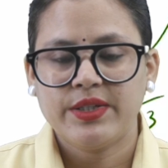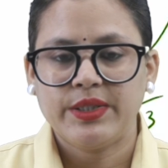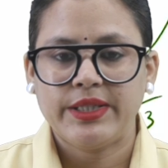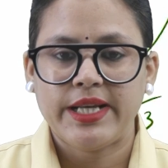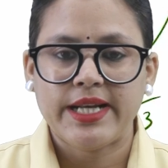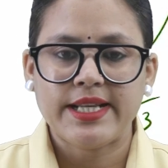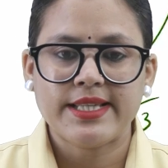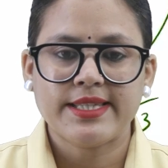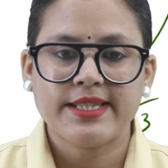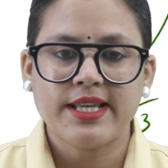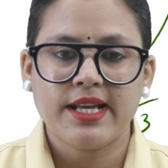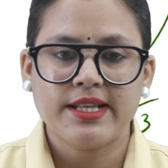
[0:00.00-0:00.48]

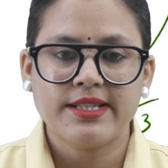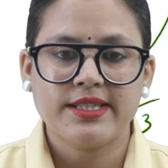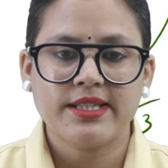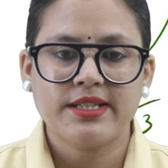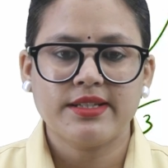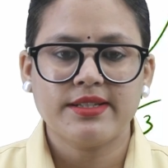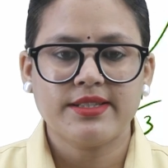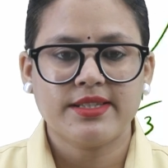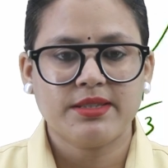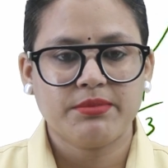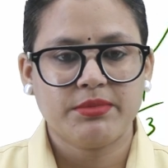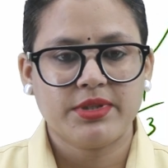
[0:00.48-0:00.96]
Let us
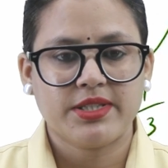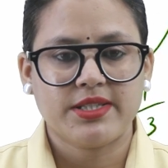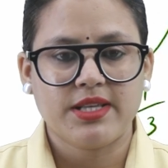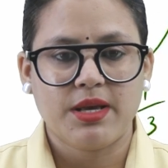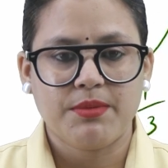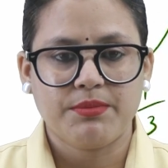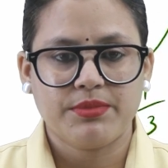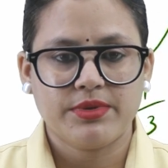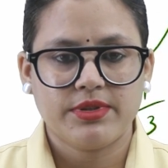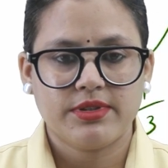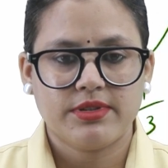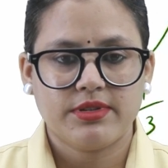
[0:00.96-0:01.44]
consider some
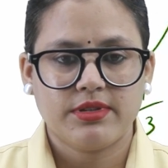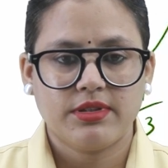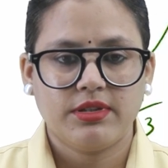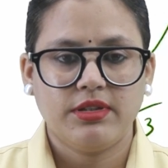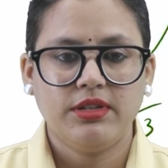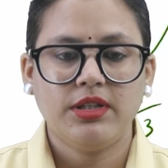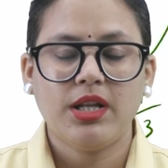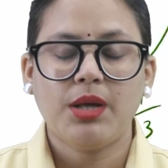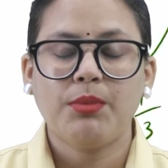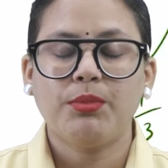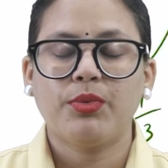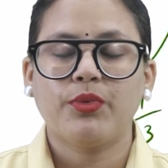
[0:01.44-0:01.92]
examples.
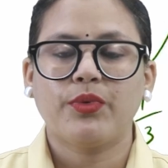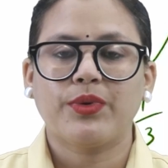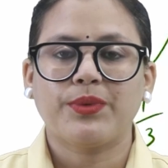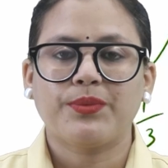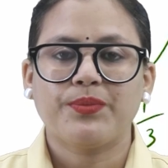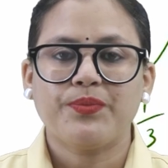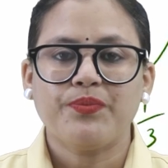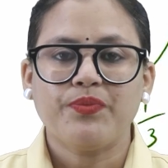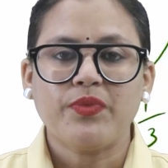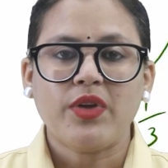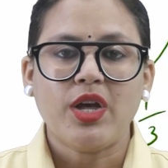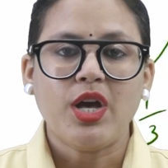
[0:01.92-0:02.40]
Number 1,
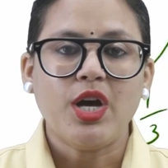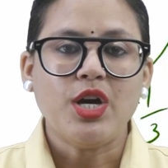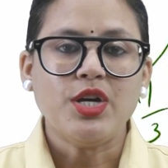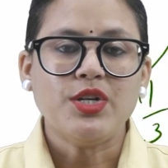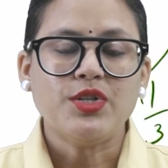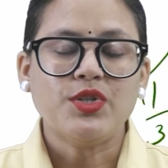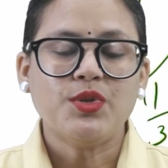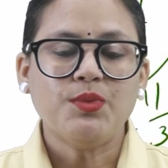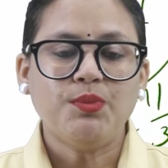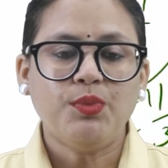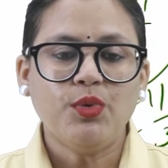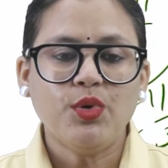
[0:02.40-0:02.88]

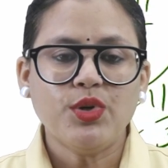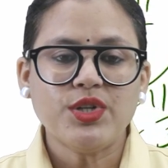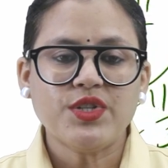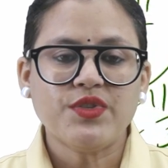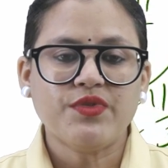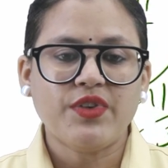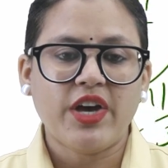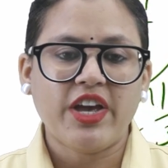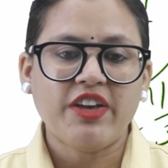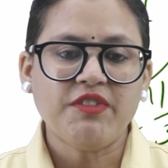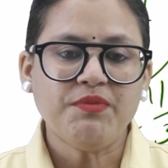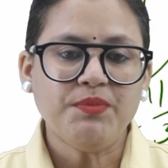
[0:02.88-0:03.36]

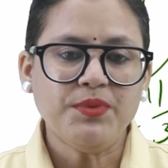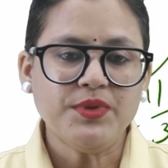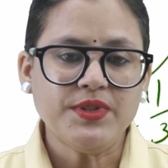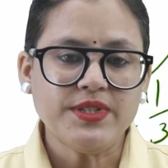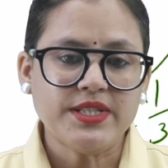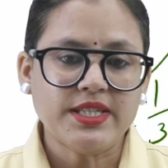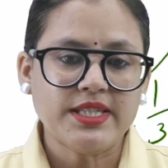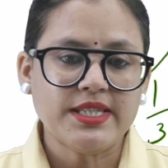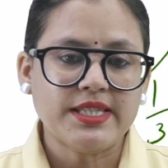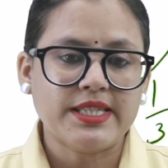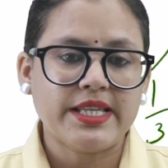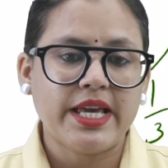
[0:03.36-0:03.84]
Suppose 5
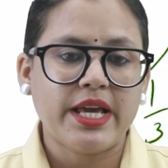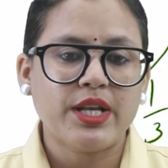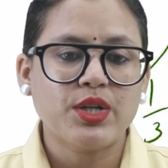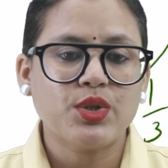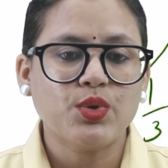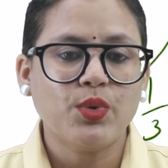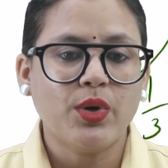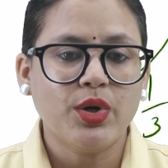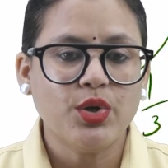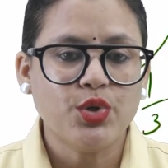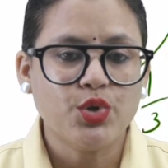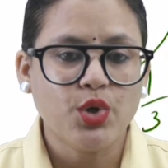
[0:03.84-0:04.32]
persons can
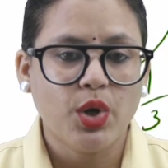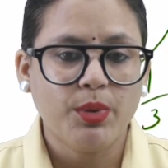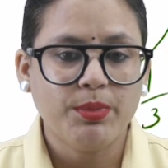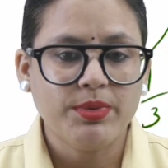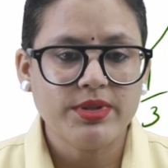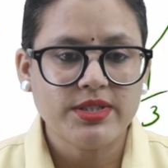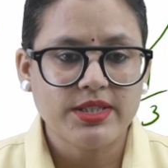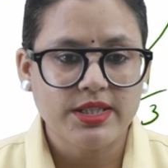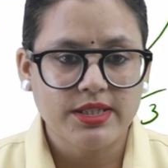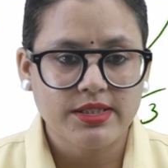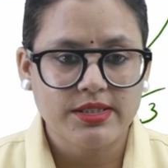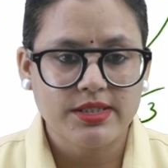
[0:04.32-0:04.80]
do a job
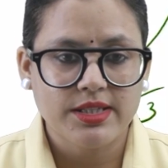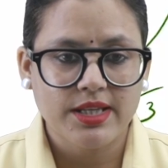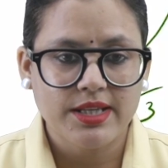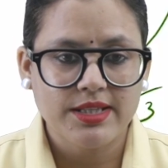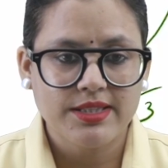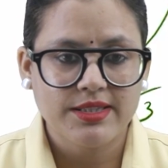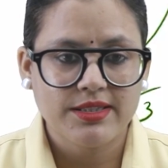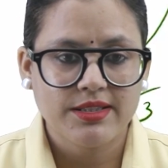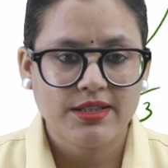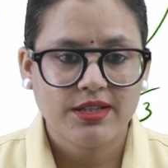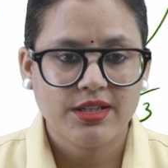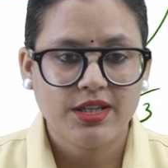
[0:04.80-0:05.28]
in 6
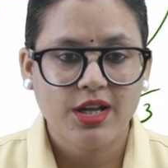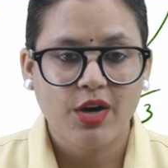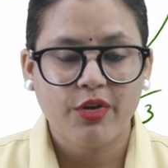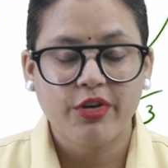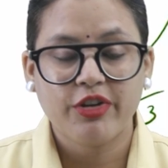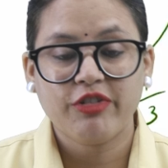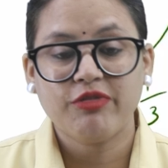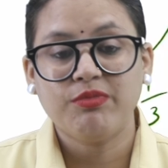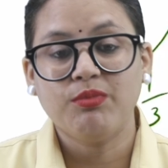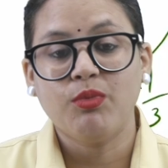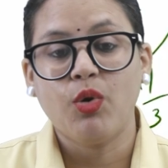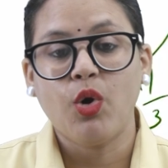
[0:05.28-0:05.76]
days. Now,
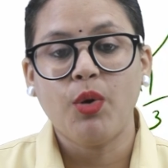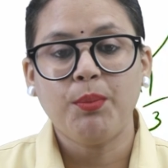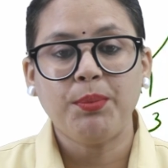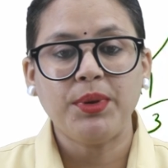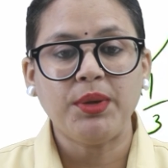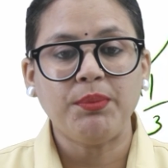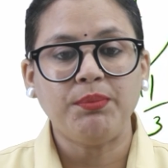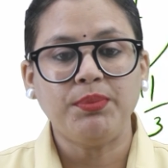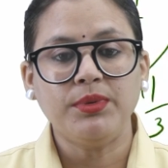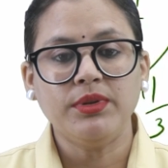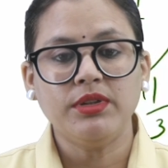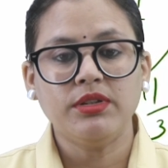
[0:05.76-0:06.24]
if more
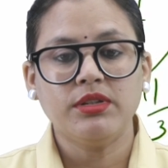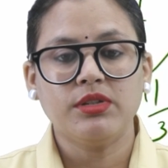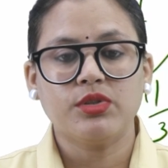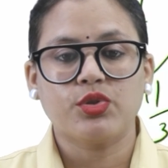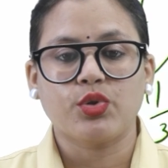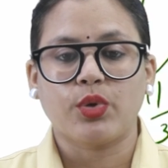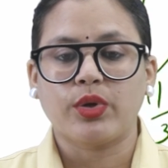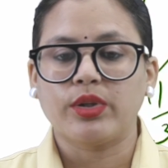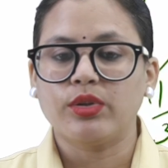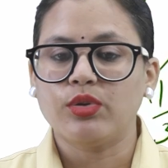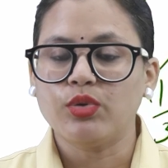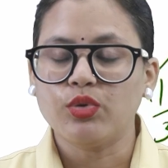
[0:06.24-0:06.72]
people
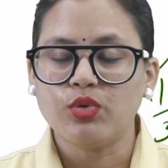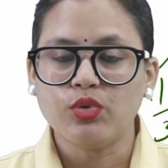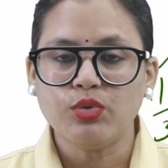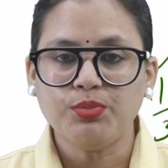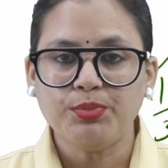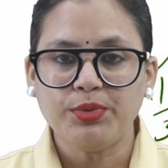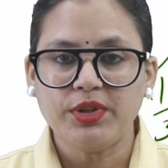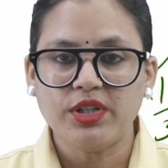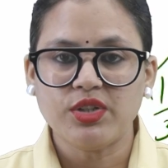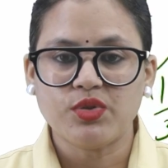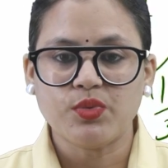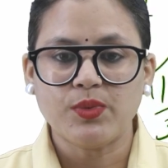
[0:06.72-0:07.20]
join the
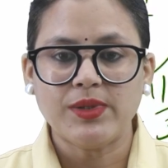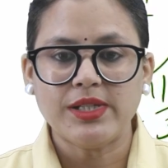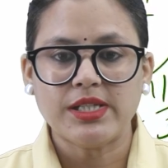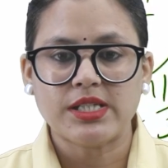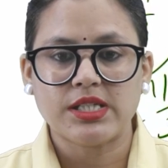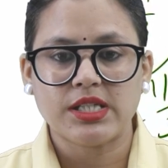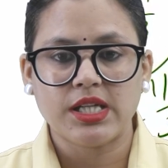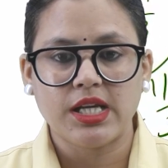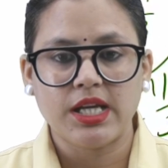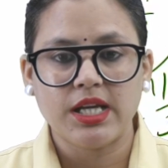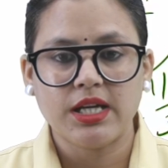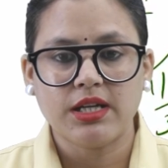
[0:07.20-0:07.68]
group, it will
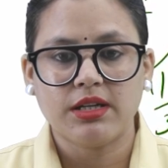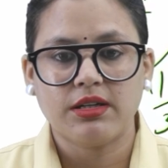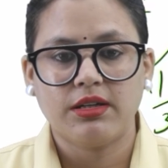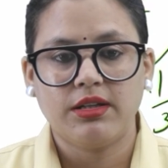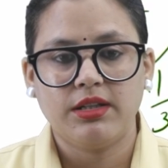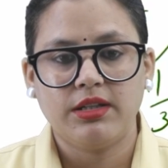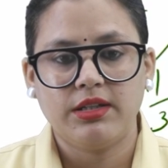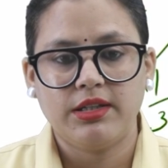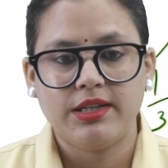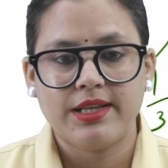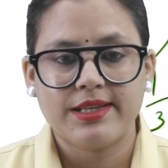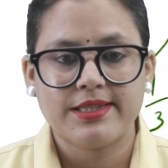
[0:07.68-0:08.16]
take
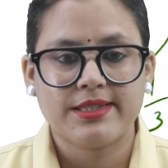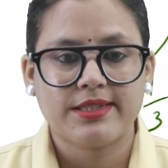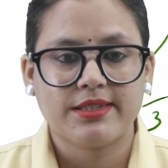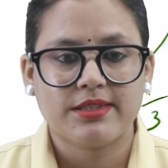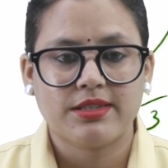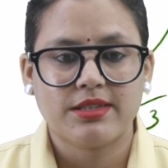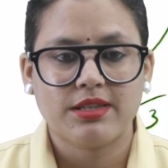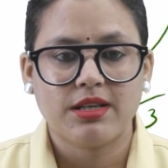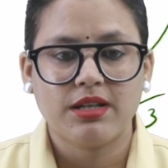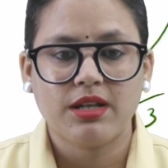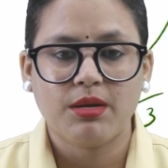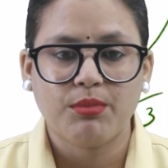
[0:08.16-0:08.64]
a
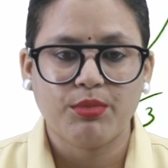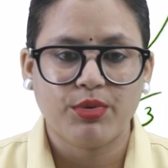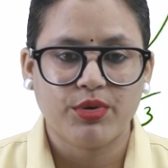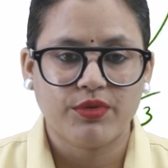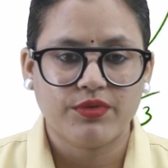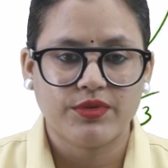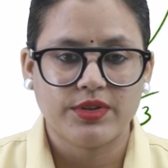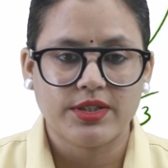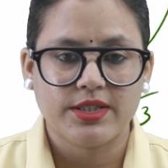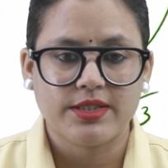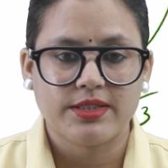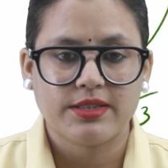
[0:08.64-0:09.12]
less number
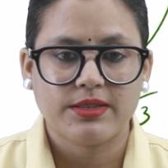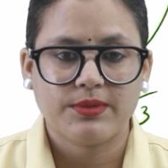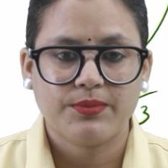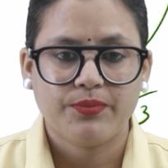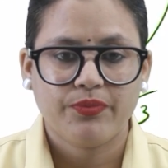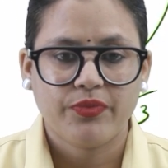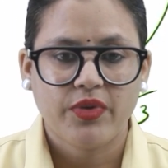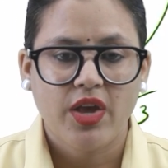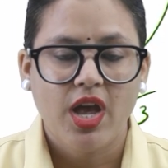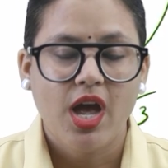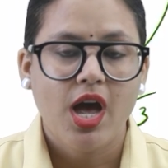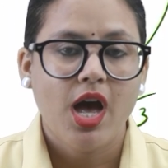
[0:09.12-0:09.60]
of days.
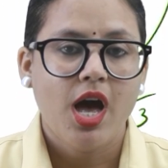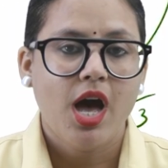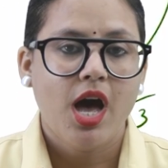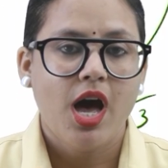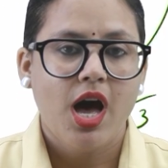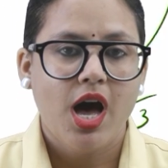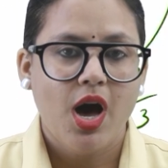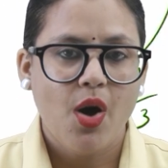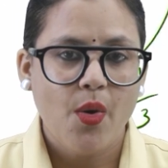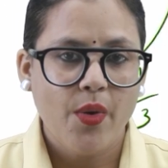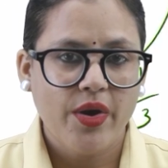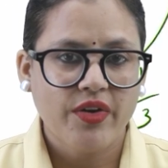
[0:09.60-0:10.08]

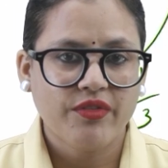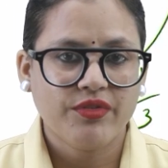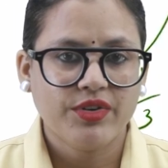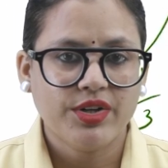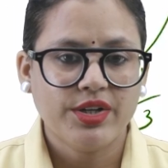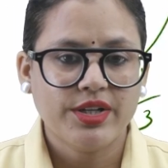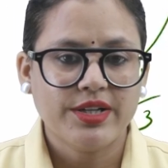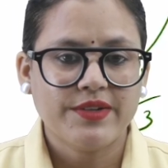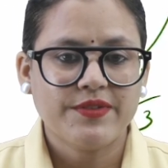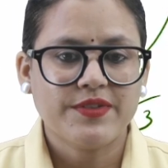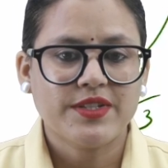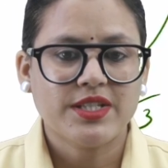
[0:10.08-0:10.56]

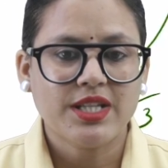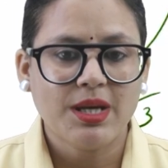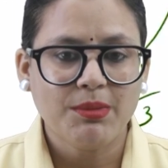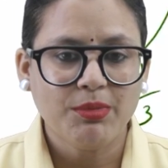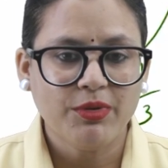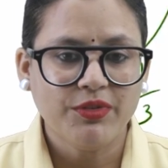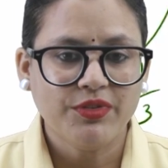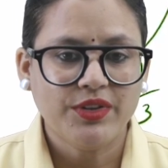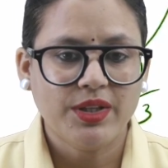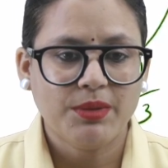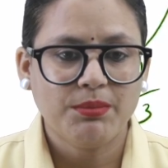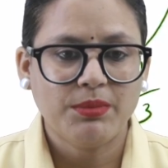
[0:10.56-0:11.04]
However, if
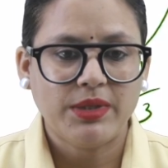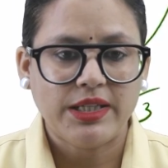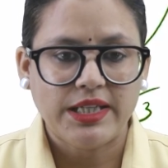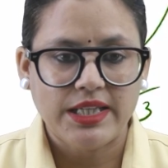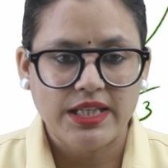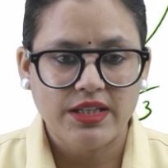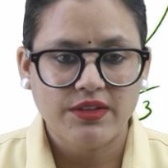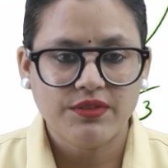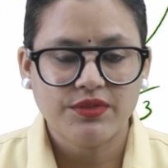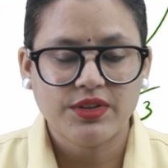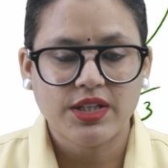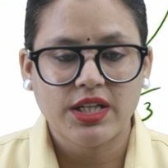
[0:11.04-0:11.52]
some of them
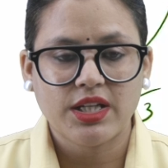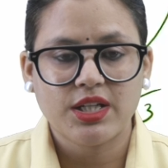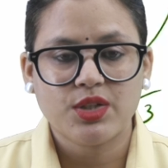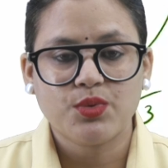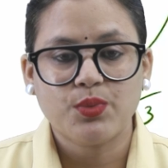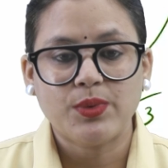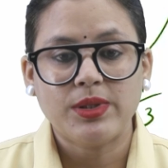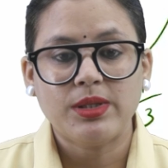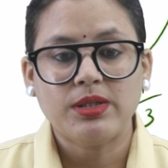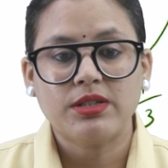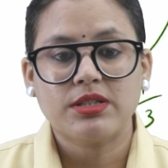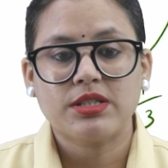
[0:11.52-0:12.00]
leave, then
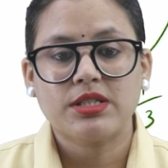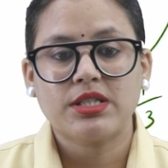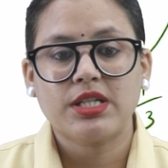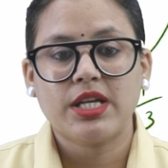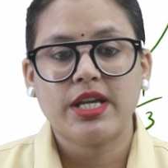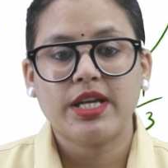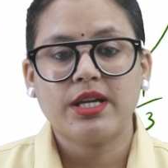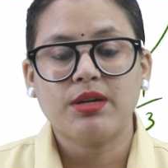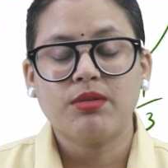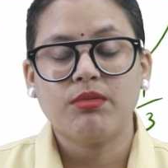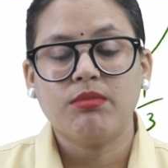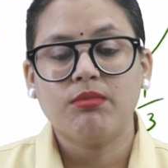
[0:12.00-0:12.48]
it will
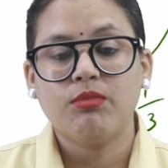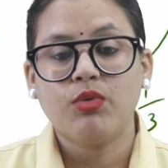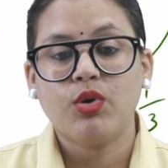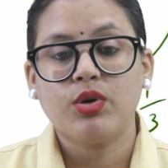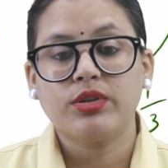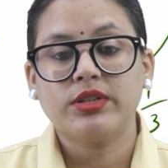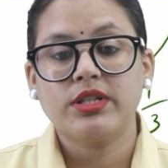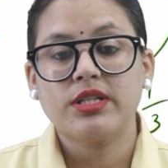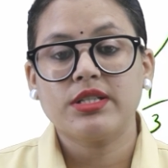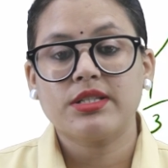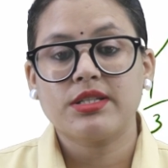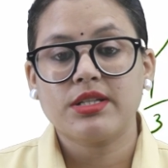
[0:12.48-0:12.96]
take
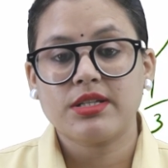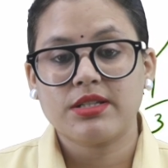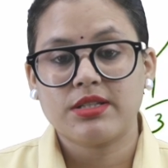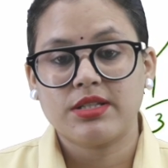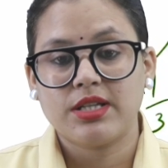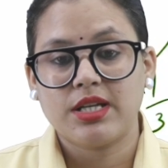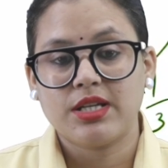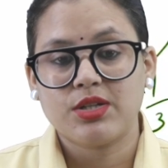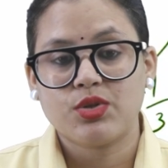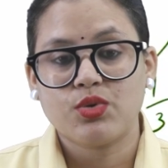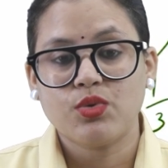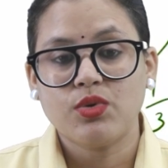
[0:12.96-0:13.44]
more than 6
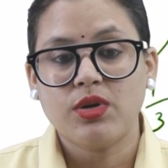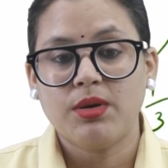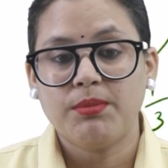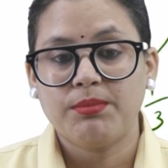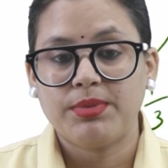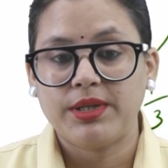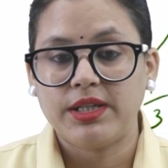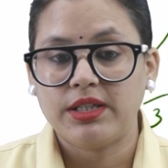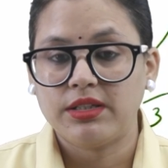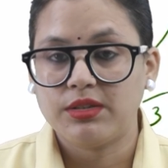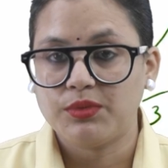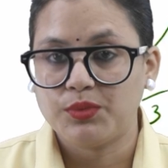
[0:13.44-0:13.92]
days to
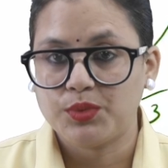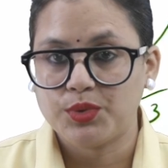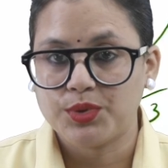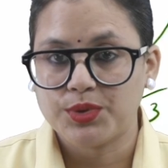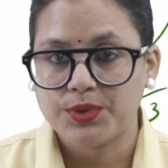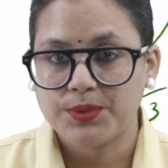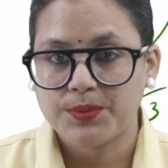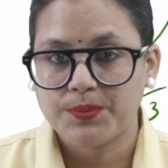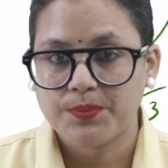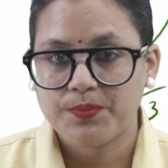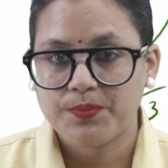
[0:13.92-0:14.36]
complete the work.